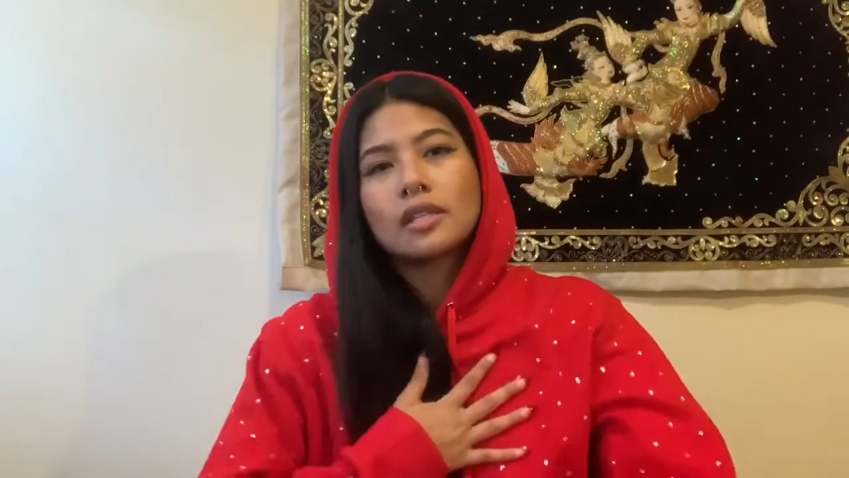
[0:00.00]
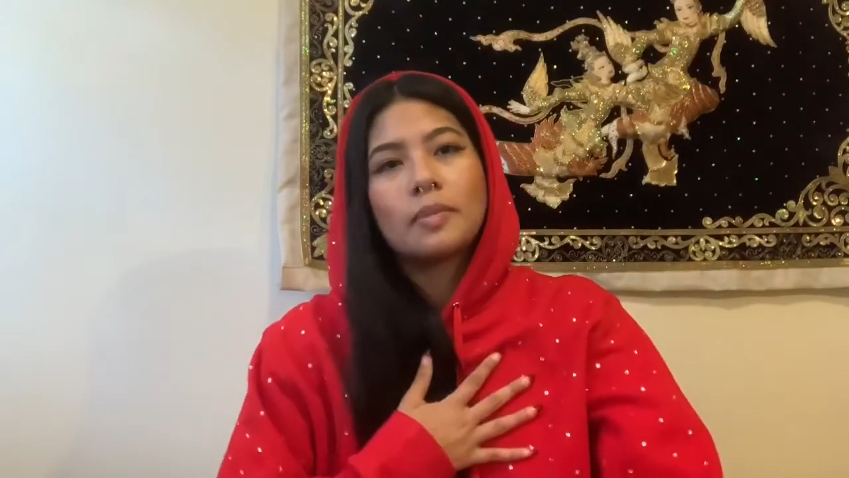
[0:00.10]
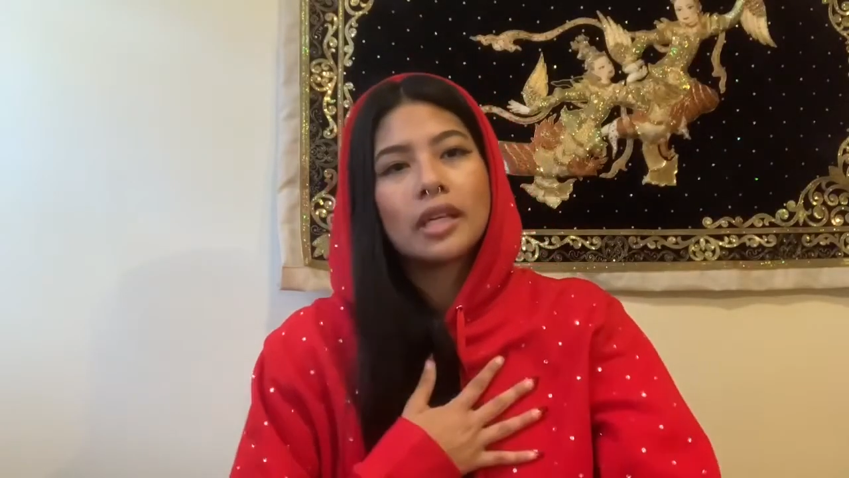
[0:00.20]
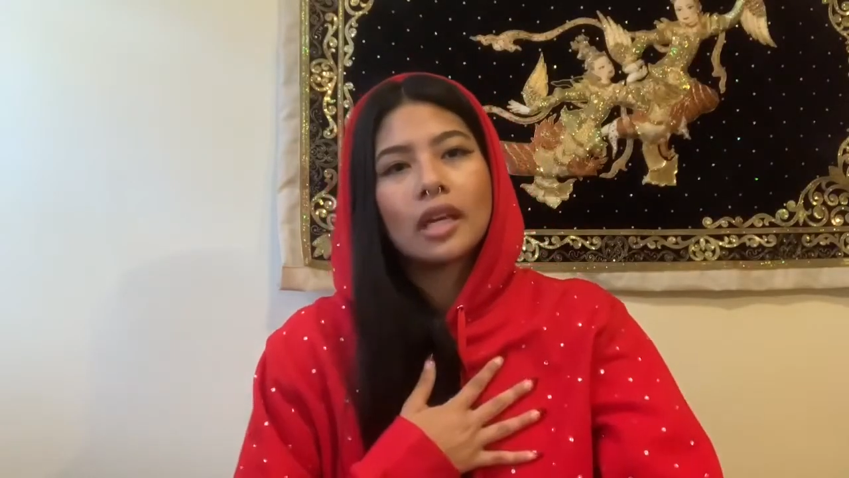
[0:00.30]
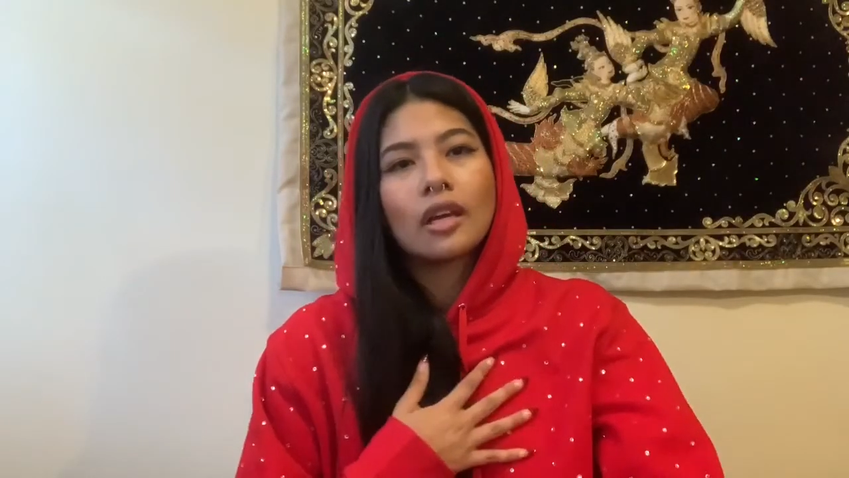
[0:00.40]

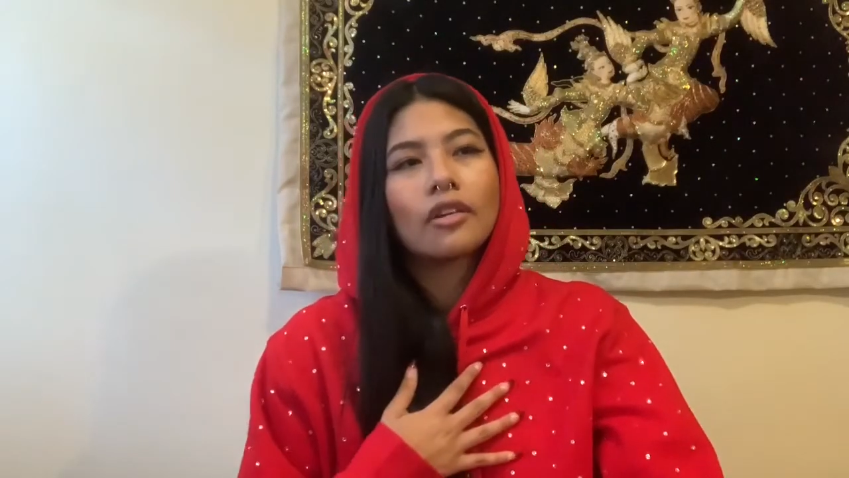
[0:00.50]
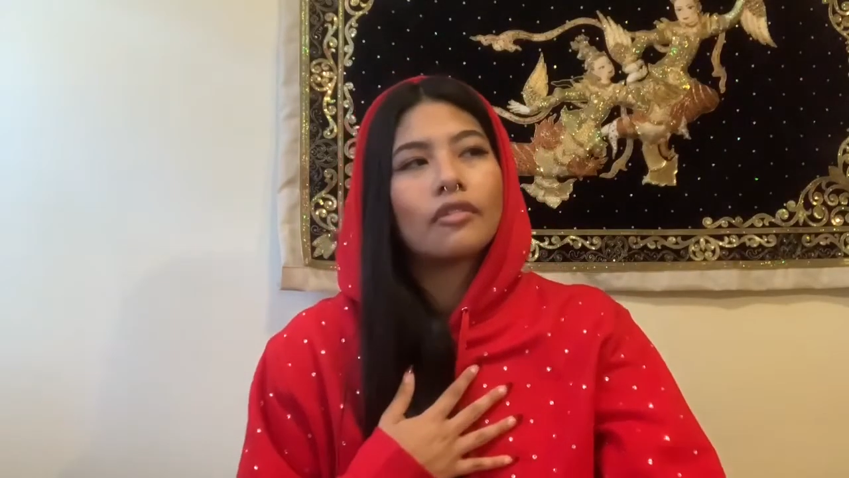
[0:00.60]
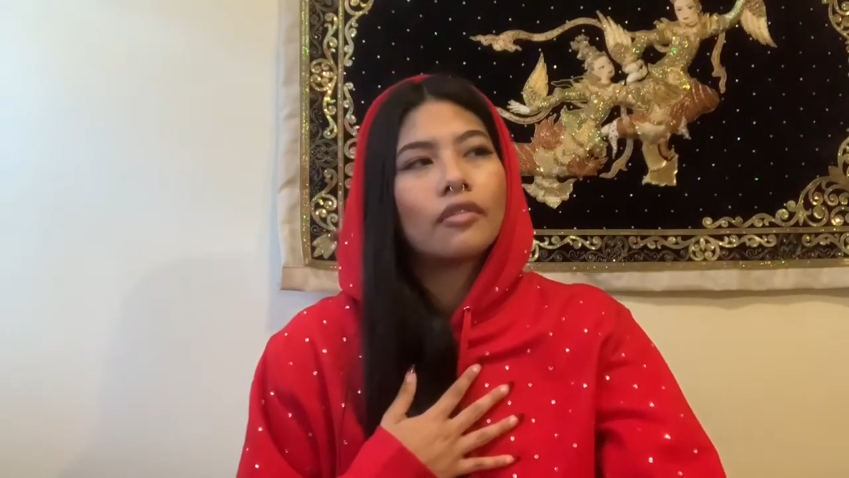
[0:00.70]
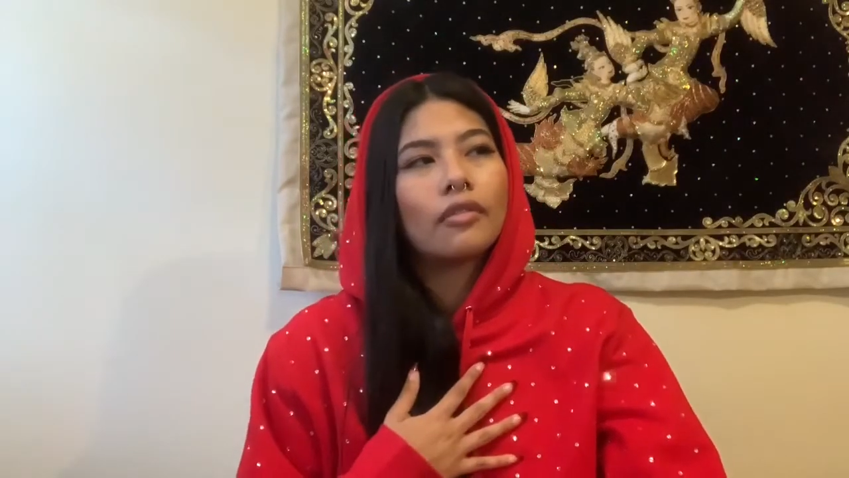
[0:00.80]
speaking